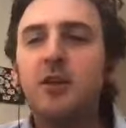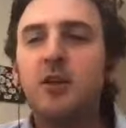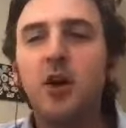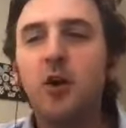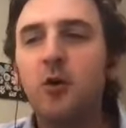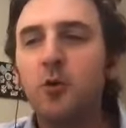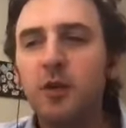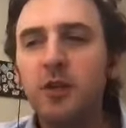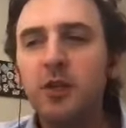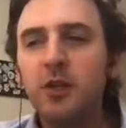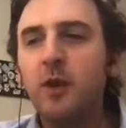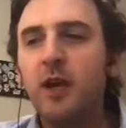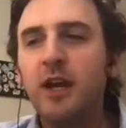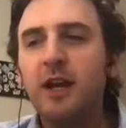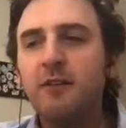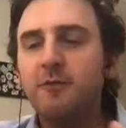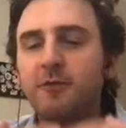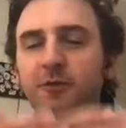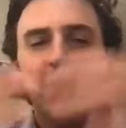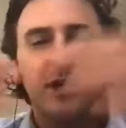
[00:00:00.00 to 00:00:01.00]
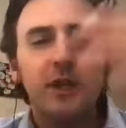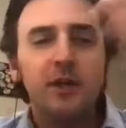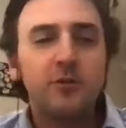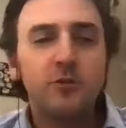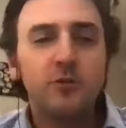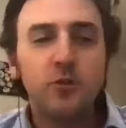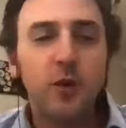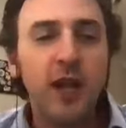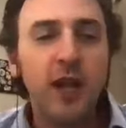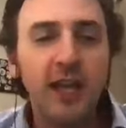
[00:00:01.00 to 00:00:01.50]
you know, when yeah. you have
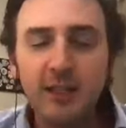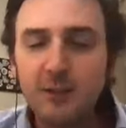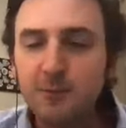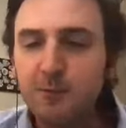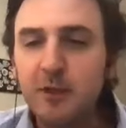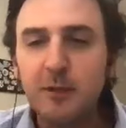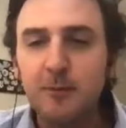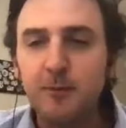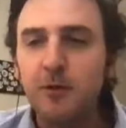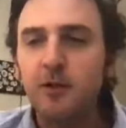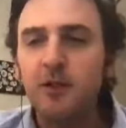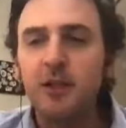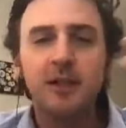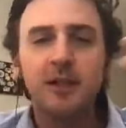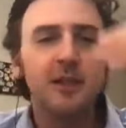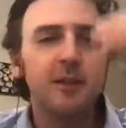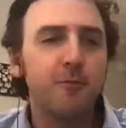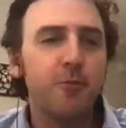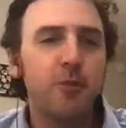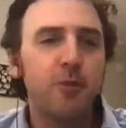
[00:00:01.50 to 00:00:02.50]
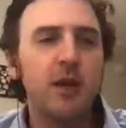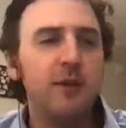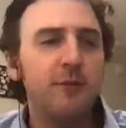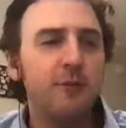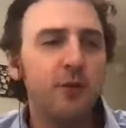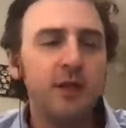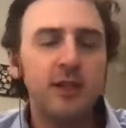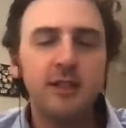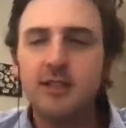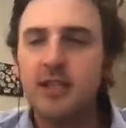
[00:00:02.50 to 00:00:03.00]
trans people, like the
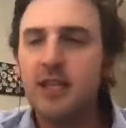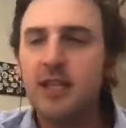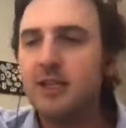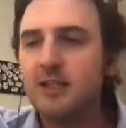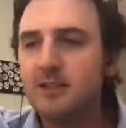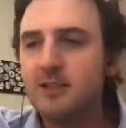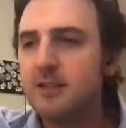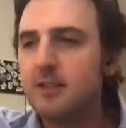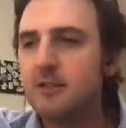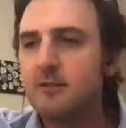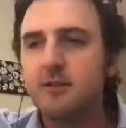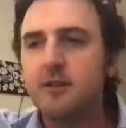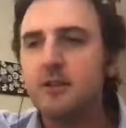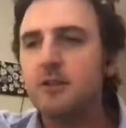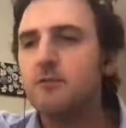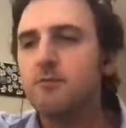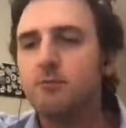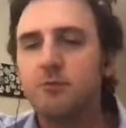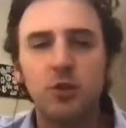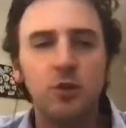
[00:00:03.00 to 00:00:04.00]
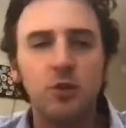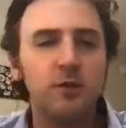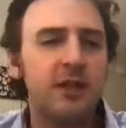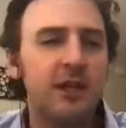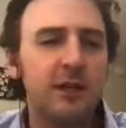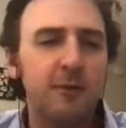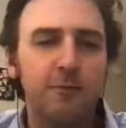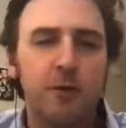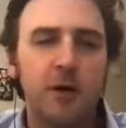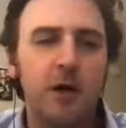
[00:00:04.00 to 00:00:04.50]
bravery it takes to to do
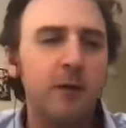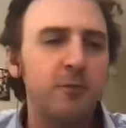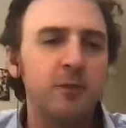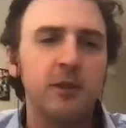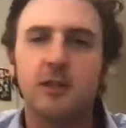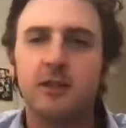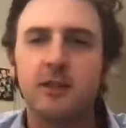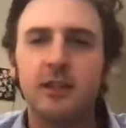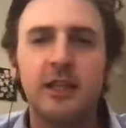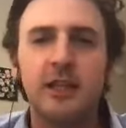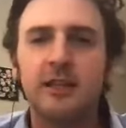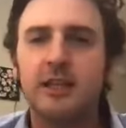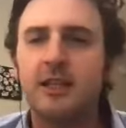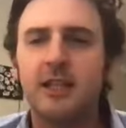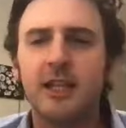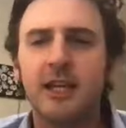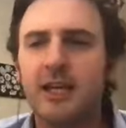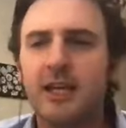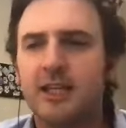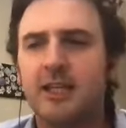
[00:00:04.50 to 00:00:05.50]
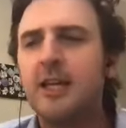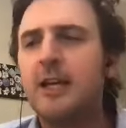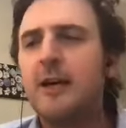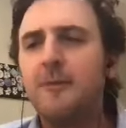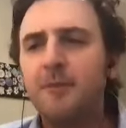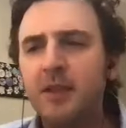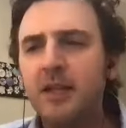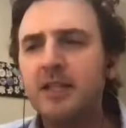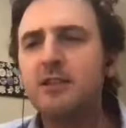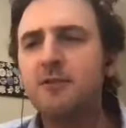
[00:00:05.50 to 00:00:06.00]
that publicly, then like
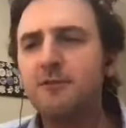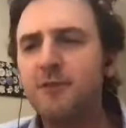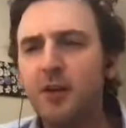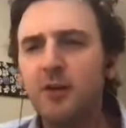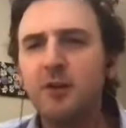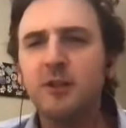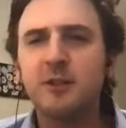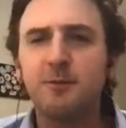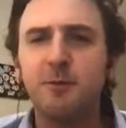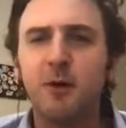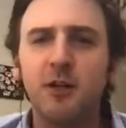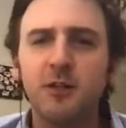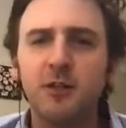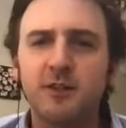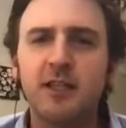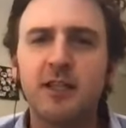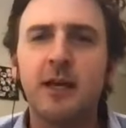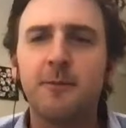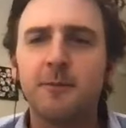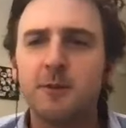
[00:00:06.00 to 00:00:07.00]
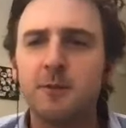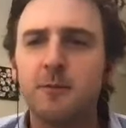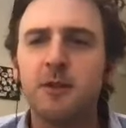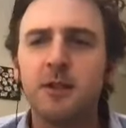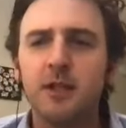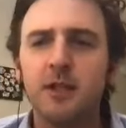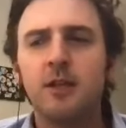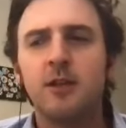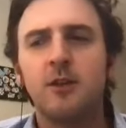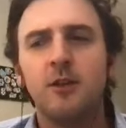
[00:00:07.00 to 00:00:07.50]
it's a very small step to
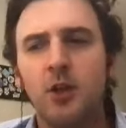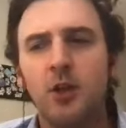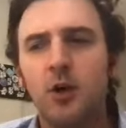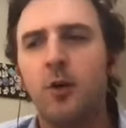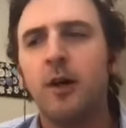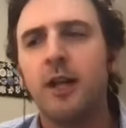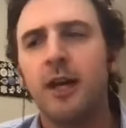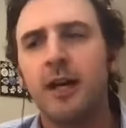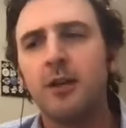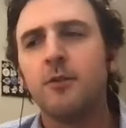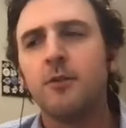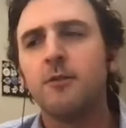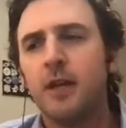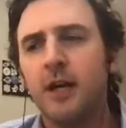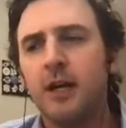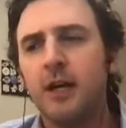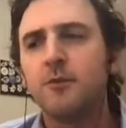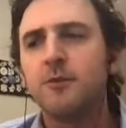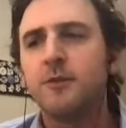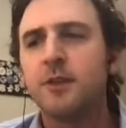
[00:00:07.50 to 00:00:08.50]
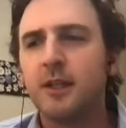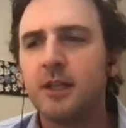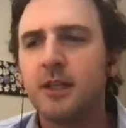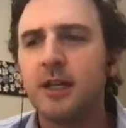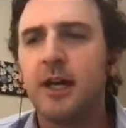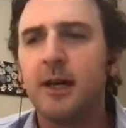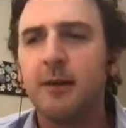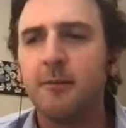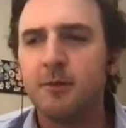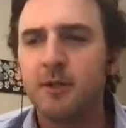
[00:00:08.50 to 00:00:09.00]
be like, you know what, I don't I don't think
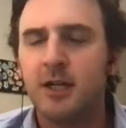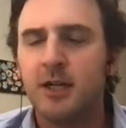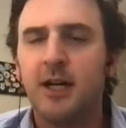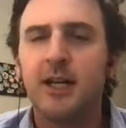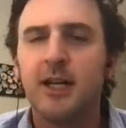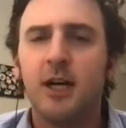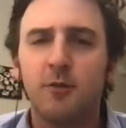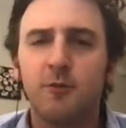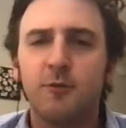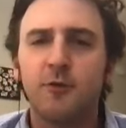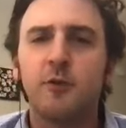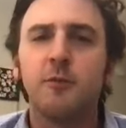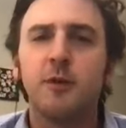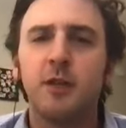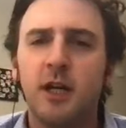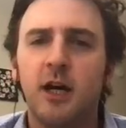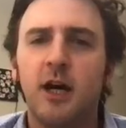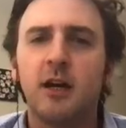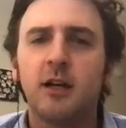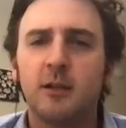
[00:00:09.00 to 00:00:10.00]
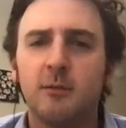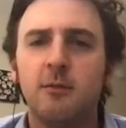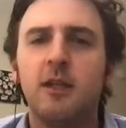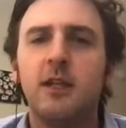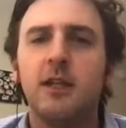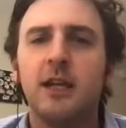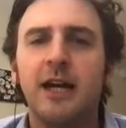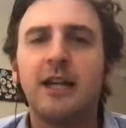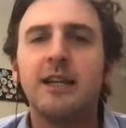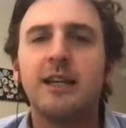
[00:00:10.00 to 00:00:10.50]
I'm cut out for
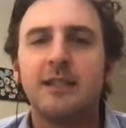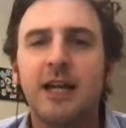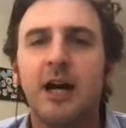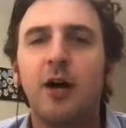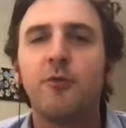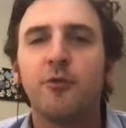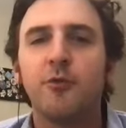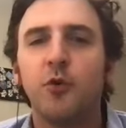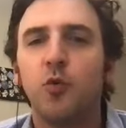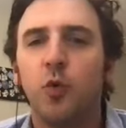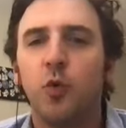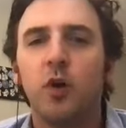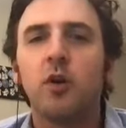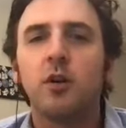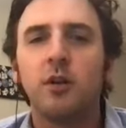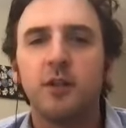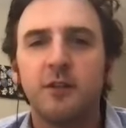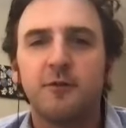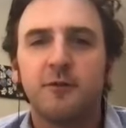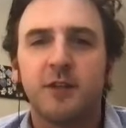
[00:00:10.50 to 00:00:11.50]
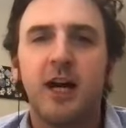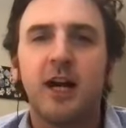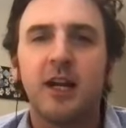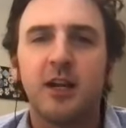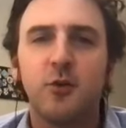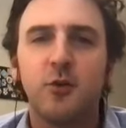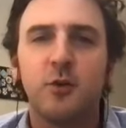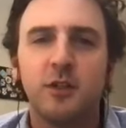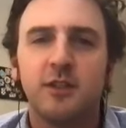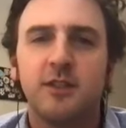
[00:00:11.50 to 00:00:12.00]
monogamy. I doubt the world if
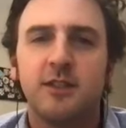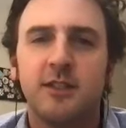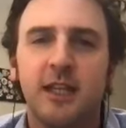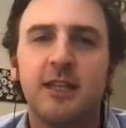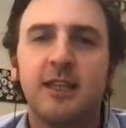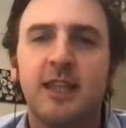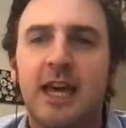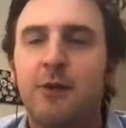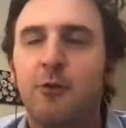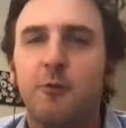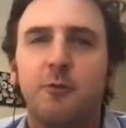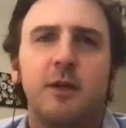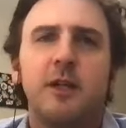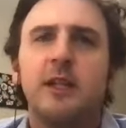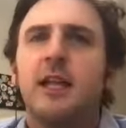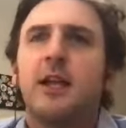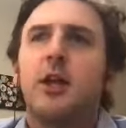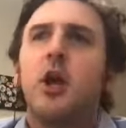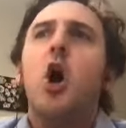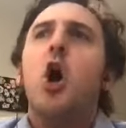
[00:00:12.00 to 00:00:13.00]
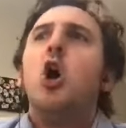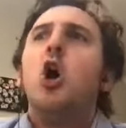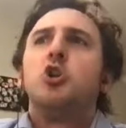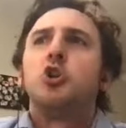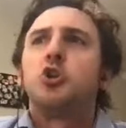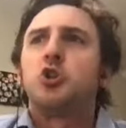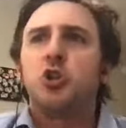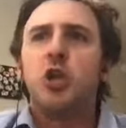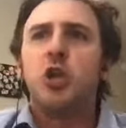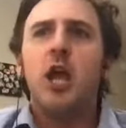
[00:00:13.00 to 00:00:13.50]
Tiger Woods did that would be like,
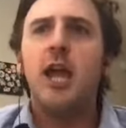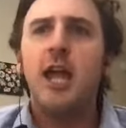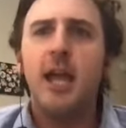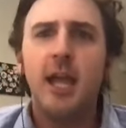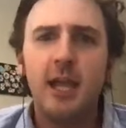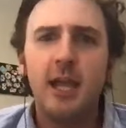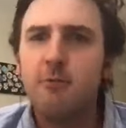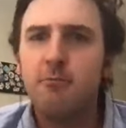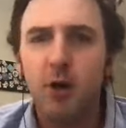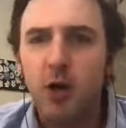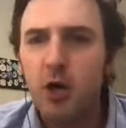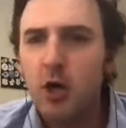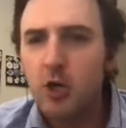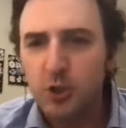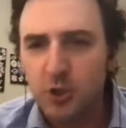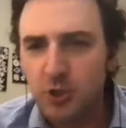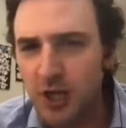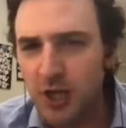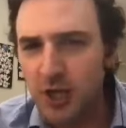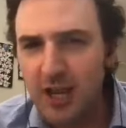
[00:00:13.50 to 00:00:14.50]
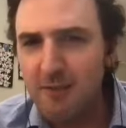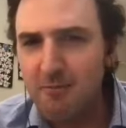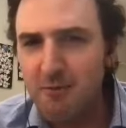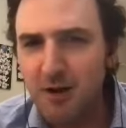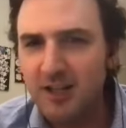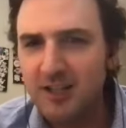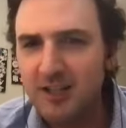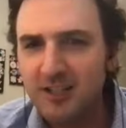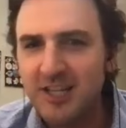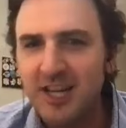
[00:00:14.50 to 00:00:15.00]
Shame, shame
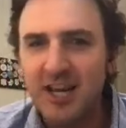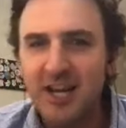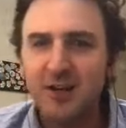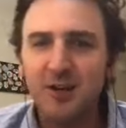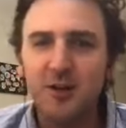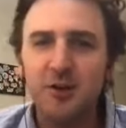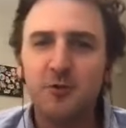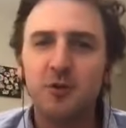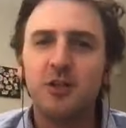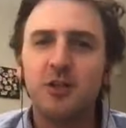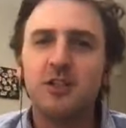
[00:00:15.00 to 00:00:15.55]
on Tiger